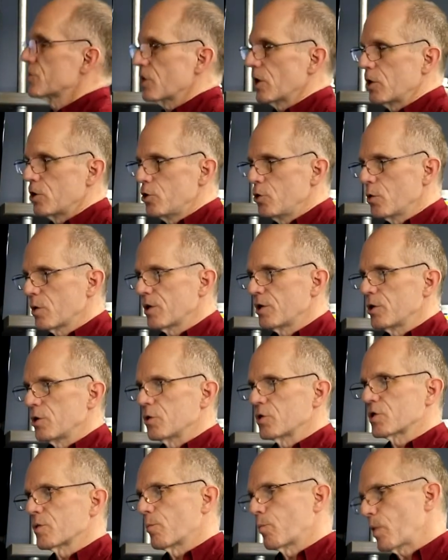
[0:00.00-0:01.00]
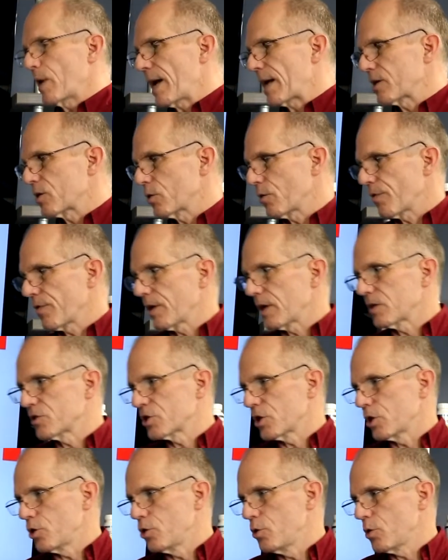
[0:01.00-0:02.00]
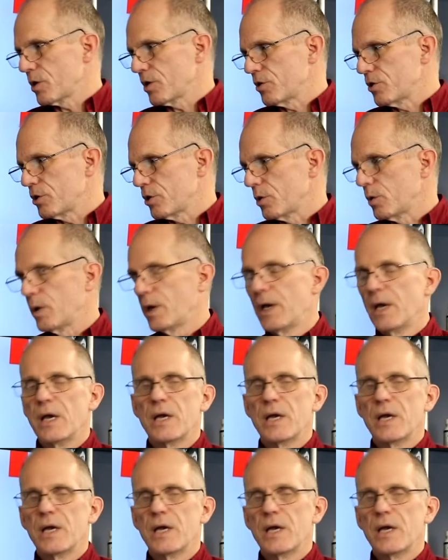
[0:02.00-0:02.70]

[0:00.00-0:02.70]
that you can do, some practical things that you can do